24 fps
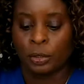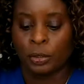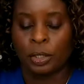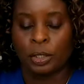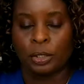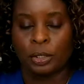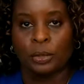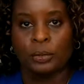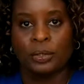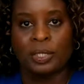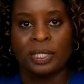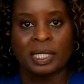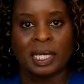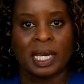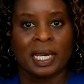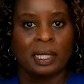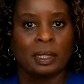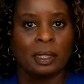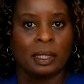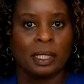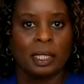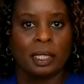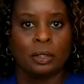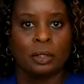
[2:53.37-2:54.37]
You can use
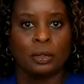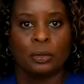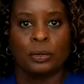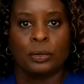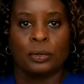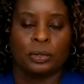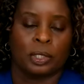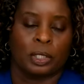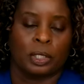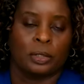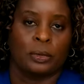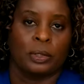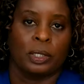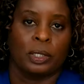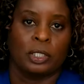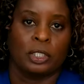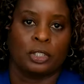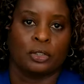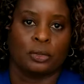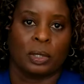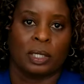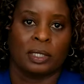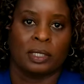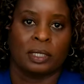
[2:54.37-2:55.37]
saline or there's other
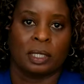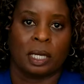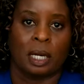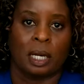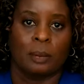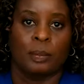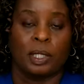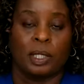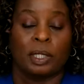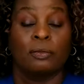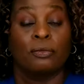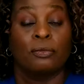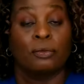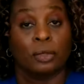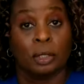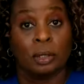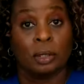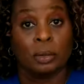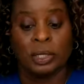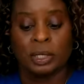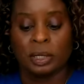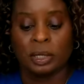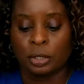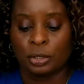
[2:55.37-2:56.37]
hysteroscopic
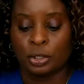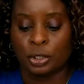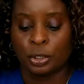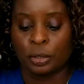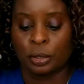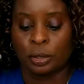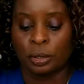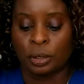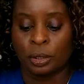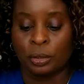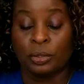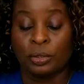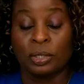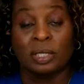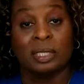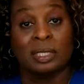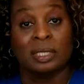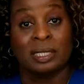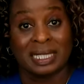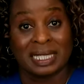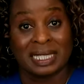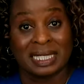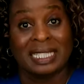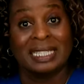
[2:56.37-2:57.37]
fluids that you can use to
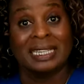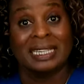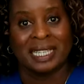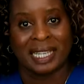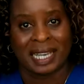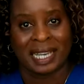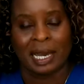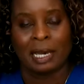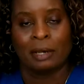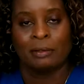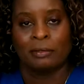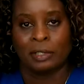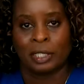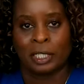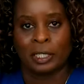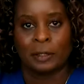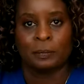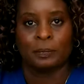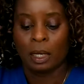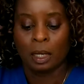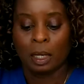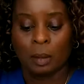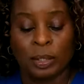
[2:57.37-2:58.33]
distend the cavity.